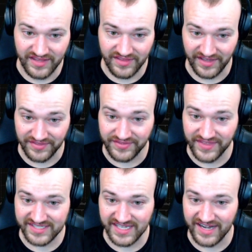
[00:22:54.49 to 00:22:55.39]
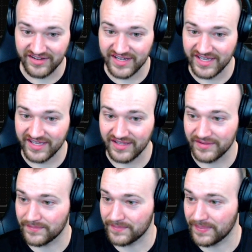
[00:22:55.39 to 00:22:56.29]
Like this area,
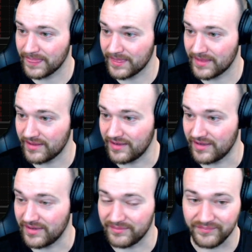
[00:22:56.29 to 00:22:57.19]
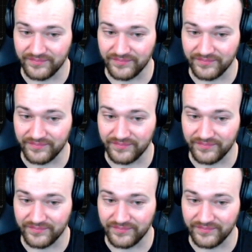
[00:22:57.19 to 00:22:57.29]
right